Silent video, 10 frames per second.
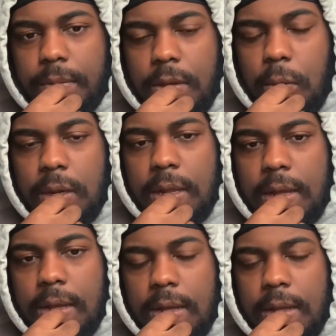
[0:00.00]
when
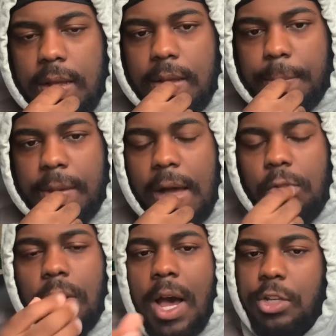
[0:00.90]

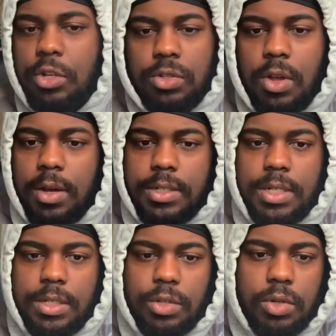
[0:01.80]
Gakuganji was talking to
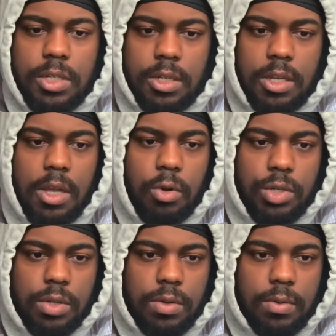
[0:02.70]
the students of
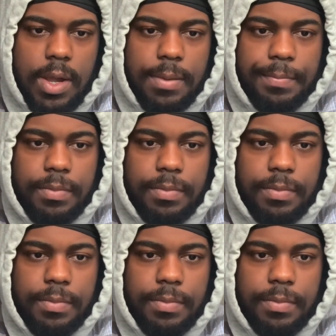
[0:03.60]
Kyoto, right?